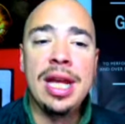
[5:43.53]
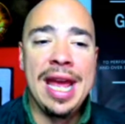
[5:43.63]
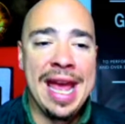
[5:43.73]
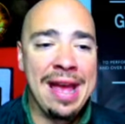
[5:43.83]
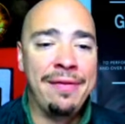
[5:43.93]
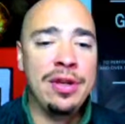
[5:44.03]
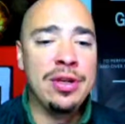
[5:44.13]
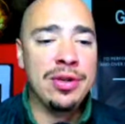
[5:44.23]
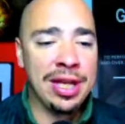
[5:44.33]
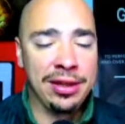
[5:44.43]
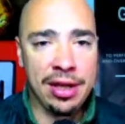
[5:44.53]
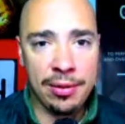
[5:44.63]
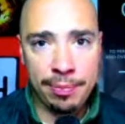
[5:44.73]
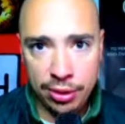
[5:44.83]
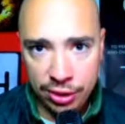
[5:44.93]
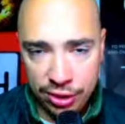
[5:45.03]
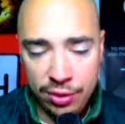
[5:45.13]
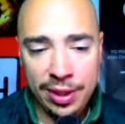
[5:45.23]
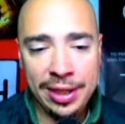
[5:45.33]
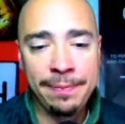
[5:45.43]
avenues that they're
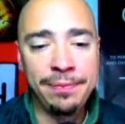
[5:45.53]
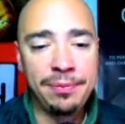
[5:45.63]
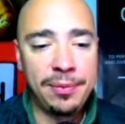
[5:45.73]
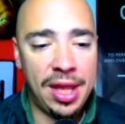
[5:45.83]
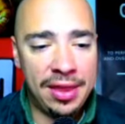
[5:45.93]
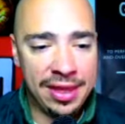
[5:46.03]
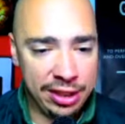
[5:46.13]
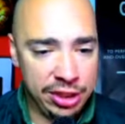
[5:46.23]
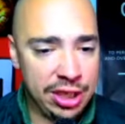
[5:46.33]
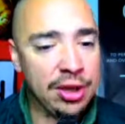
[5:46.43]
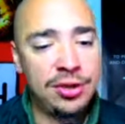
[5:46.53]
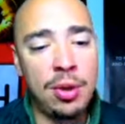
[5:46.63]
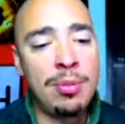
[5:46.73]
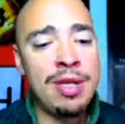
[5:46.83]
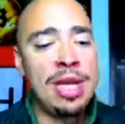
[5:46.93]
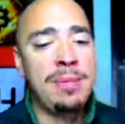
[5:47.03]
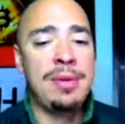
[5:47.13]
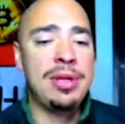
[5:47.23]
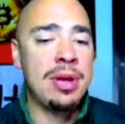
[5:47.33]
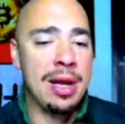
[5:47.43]
pursuing this year. So we'll be
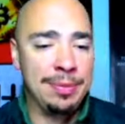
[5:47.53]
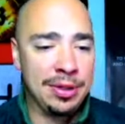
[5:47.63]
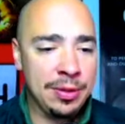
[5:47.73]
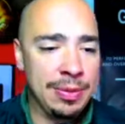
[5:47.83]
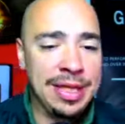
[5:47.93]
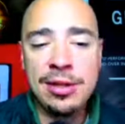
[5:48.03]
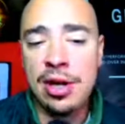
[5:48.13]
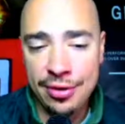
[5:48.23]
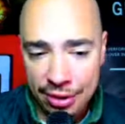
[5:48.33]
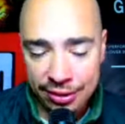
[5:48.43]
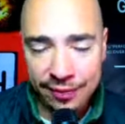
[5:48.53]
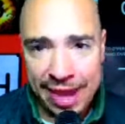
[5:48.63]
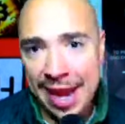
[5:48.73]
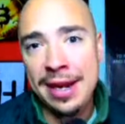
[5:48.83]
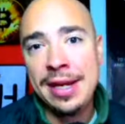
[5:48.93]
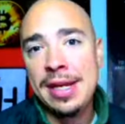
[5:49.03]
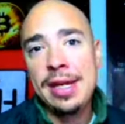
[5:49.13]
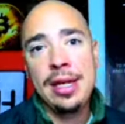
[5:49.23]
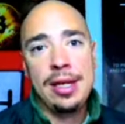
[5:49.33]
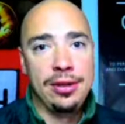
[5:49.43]
keeping you up to speed on all of that.
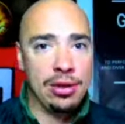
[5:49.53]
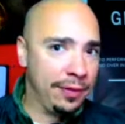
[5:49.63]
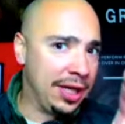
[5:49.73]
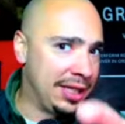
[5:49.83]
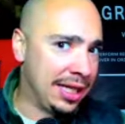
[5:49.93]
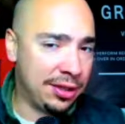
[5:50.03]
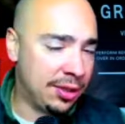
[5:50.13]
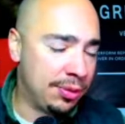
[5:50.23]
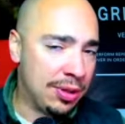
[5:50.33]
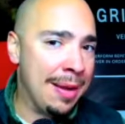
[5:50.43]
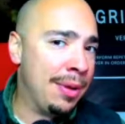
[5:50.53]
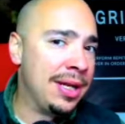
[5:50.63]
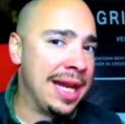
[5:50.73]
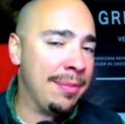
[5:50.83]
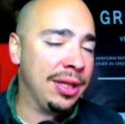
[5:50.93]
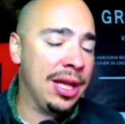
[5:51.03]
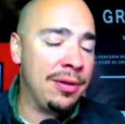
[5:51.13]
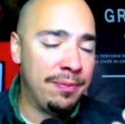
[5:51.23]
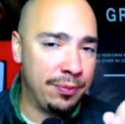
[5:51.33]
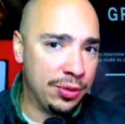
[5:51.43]
Don't forget to hit the subscribe button down
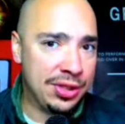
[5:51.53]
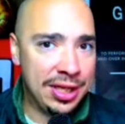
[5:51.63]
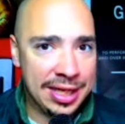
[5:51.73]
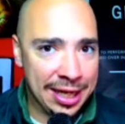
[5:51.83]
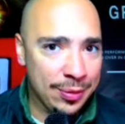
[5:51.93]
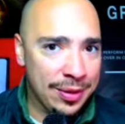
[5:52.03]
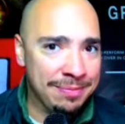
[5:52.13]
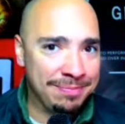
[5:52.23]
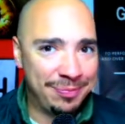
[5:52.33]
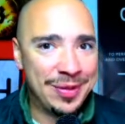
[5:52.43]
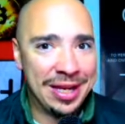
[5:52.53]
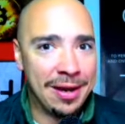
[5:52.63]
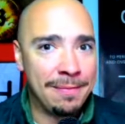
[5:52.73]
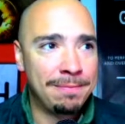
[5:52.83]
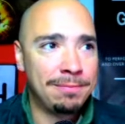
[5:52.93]
below. We'll see you in the next one. Take care.